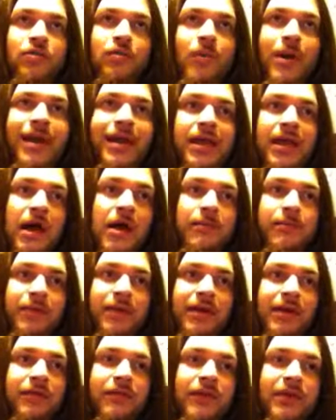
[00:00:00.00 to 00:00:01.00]
wake up
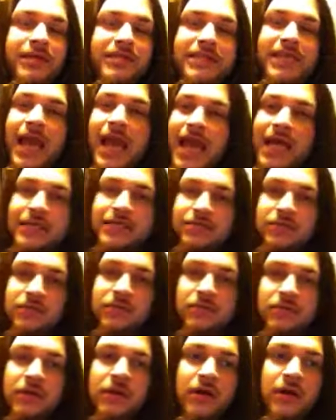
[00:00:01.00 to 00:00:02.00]
in this
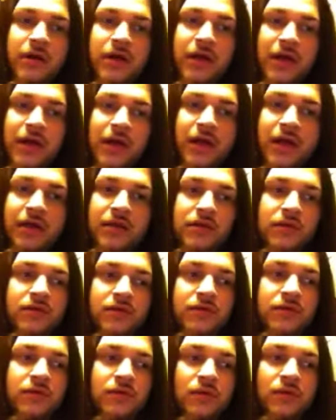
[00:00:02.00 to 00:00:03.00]
castle, and
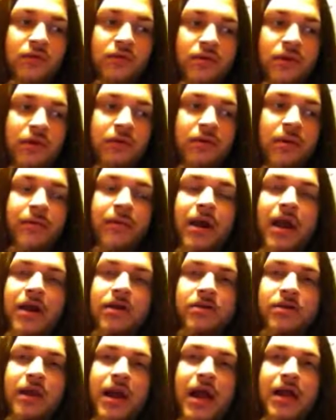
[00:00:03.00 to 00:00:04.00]
you don't really remember how
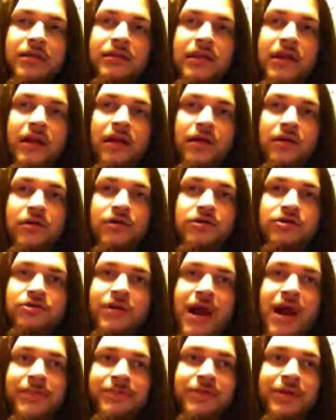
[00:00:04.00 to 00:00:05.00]
you got there, and you're
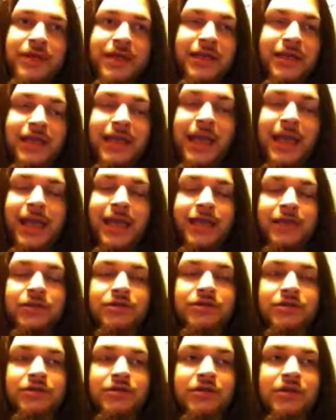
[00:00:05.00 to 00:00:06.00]
trapped like in a
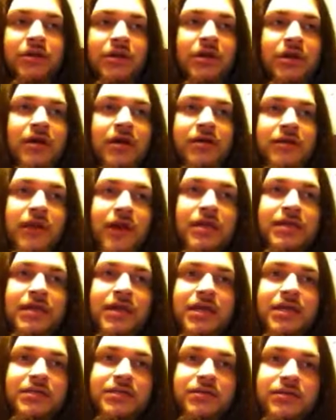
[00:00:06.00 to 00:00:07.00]
cage. And the
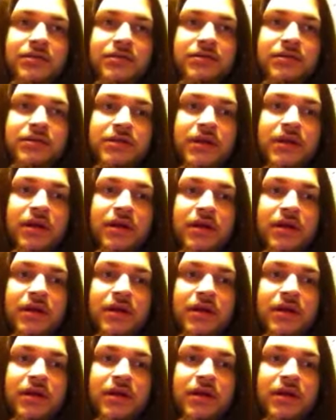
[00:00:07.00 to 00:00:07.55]
idea is there's